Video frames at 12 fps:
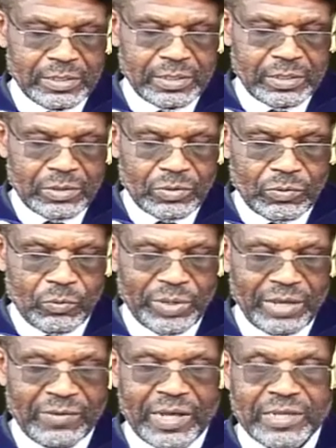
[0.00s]
We have
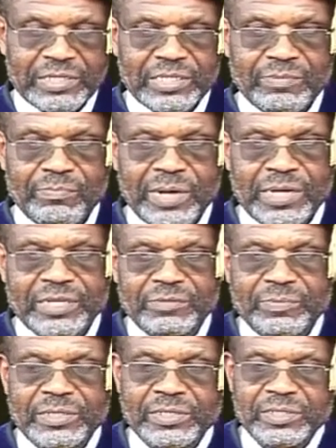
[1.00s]
asked
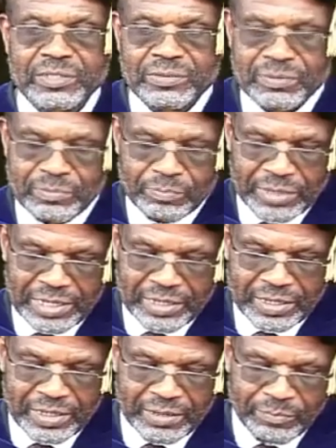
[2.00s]
management to bring in
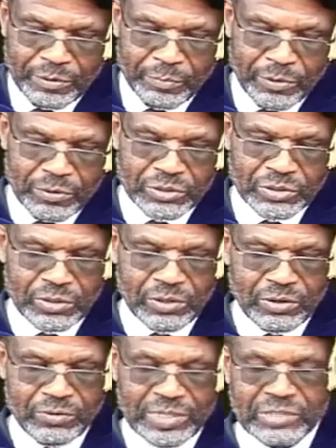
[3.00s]
a proposal on
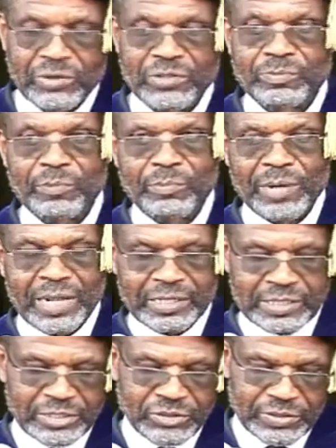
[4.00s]
resource
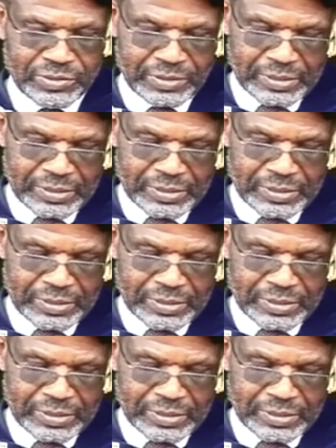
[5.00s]
mobilization.